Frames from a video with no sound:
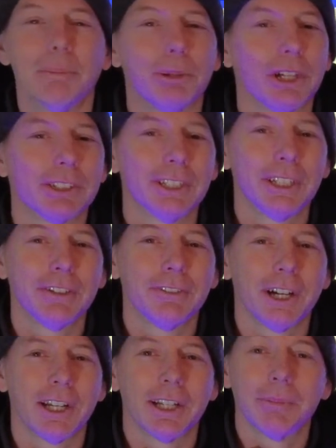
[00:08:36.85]
plugged in a
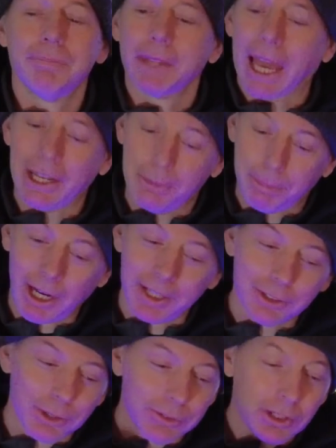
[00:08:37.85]
Nevada, had to
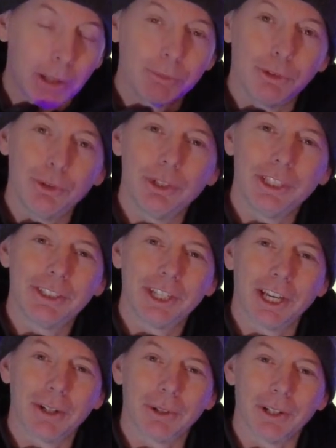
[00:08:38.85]
bind those up to the
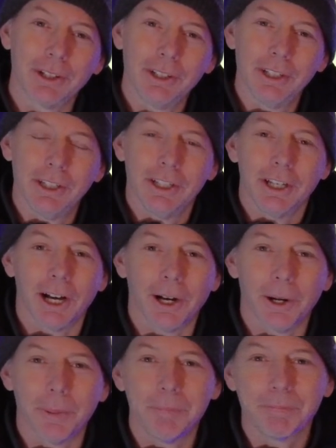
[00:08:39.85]
Integra.
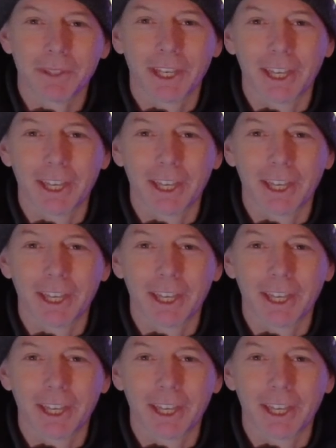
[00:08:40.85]
Um,